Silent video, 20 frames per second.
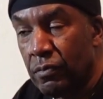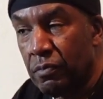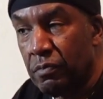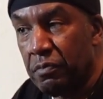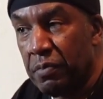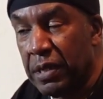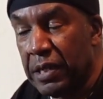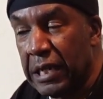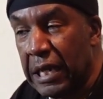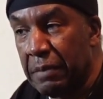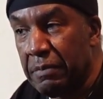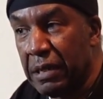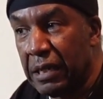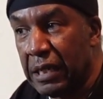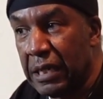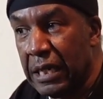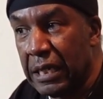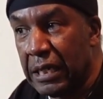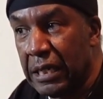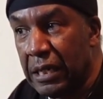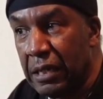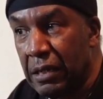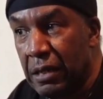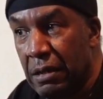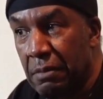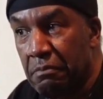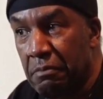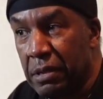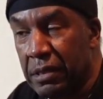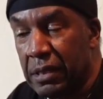pandemic kicked in,
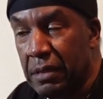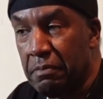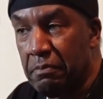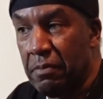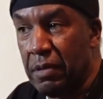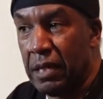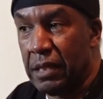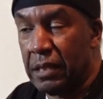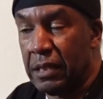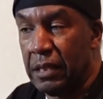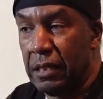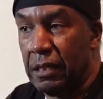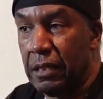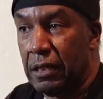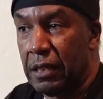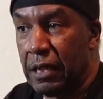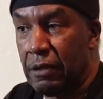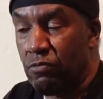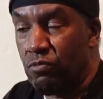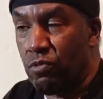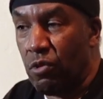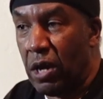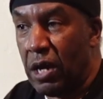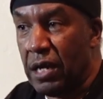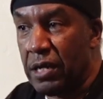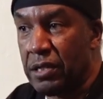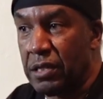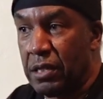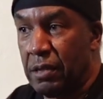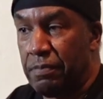but the
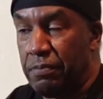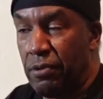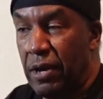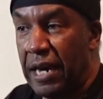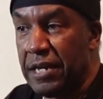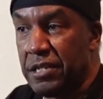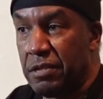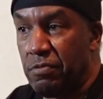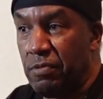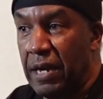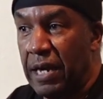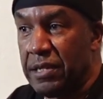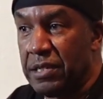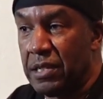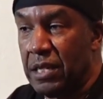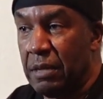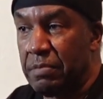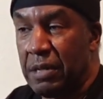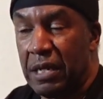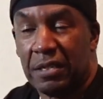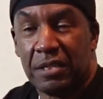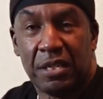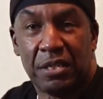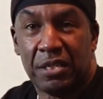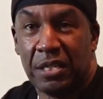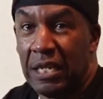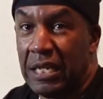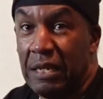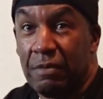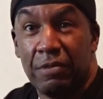price rised up because the
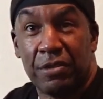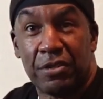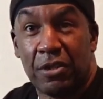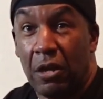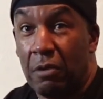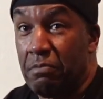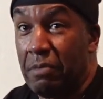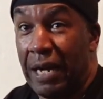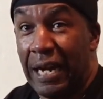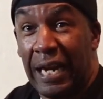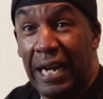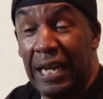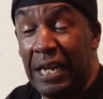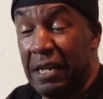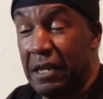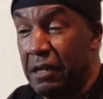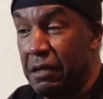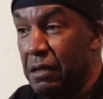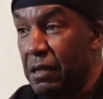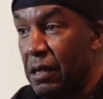city was on my head.